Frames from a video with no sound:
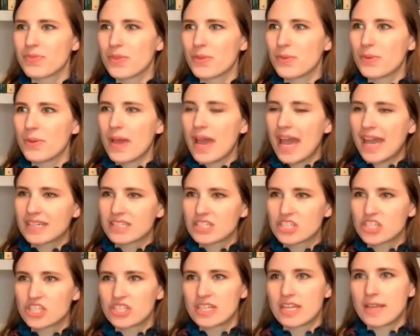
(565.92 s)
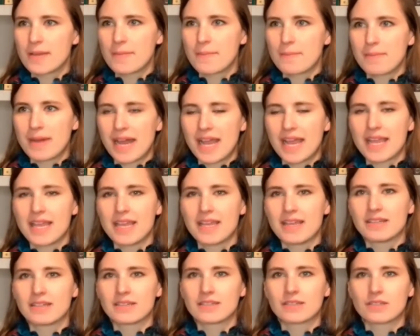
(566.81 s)
Actually,
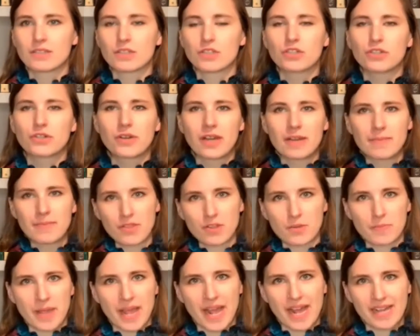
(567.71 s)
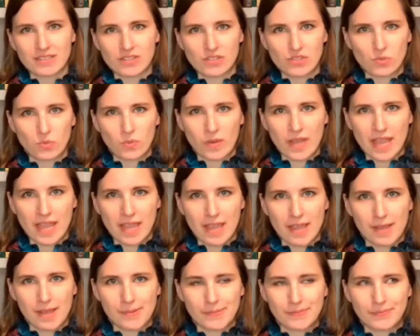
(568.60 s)
my grandmother passed
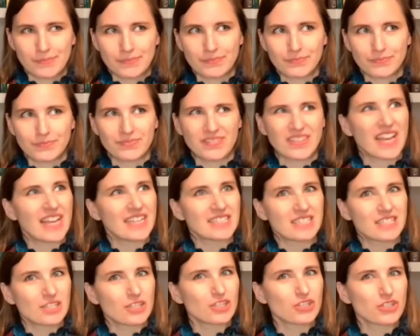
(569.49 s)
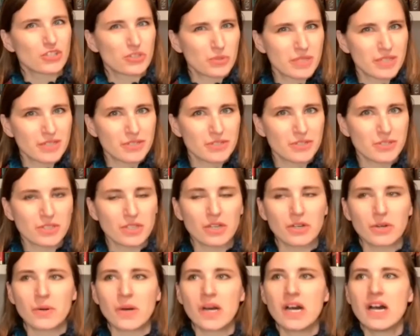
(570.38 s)
away last year, 2 years
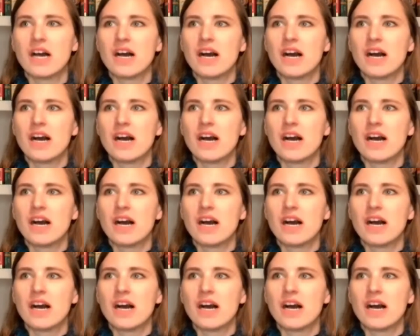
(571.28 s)
ago.